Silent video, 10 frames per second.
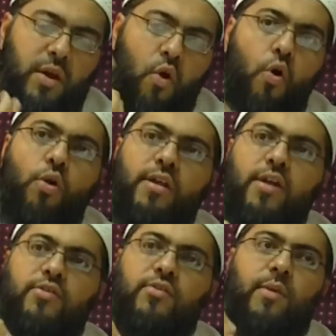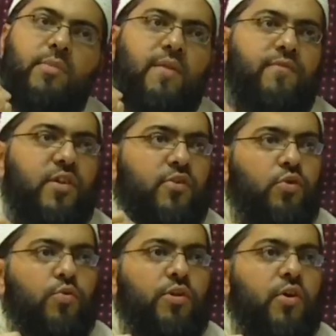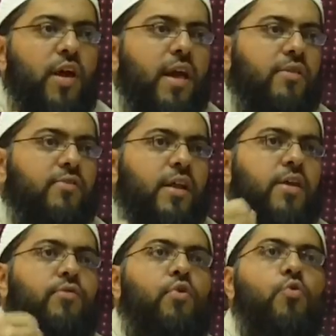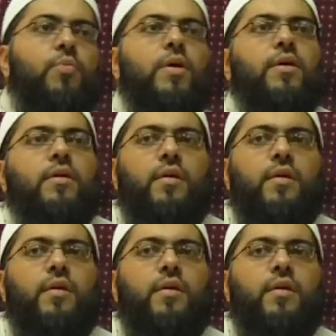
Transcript: Hold on to something physical with your hands, like a rope.